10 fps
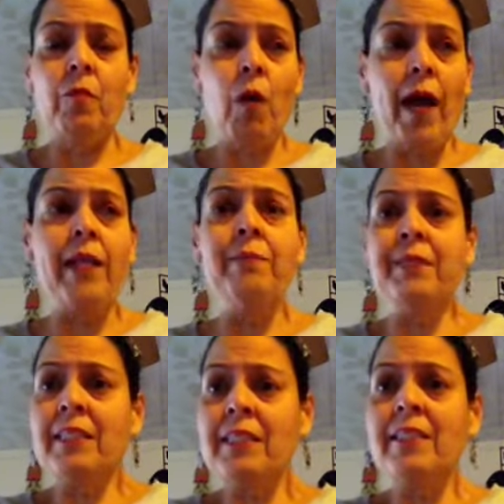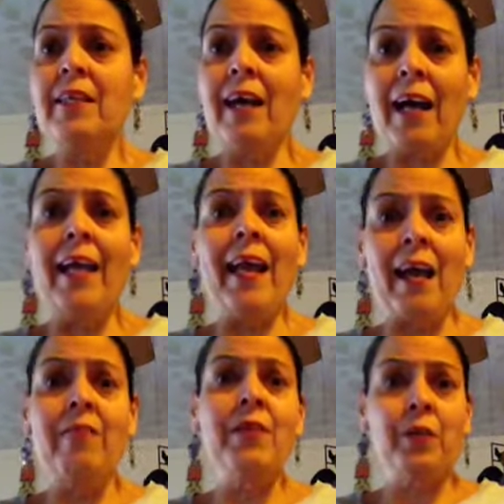Why? Because I
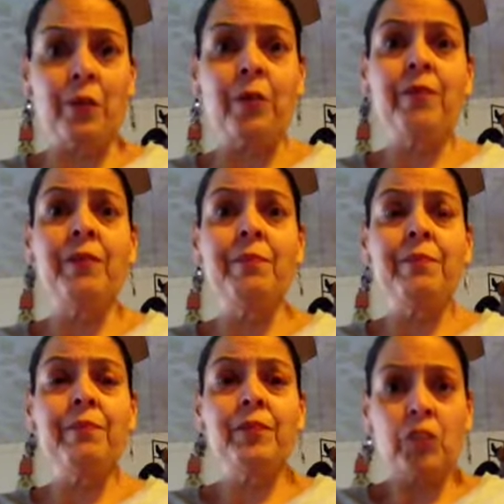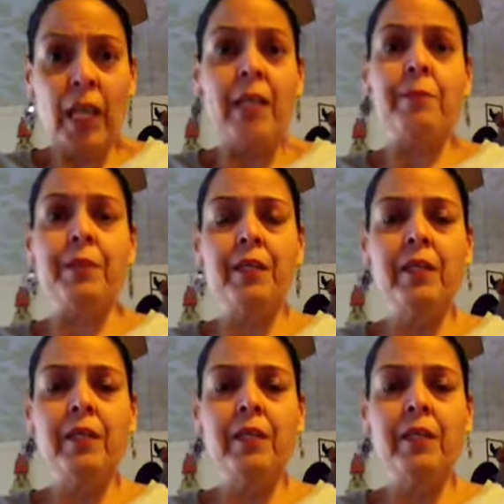have a curvy shape.